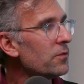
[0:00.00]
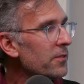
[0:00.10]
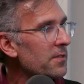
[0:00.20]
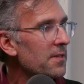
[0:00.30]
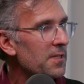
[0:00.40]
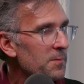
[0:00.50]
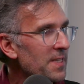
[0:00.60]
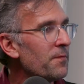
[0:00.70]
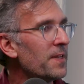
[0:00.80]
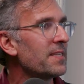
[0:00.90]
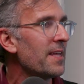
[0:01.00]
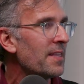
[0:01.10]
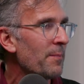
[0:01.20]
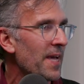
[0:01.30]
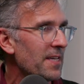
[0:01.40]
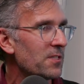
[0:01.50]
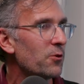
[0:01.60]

the specific database.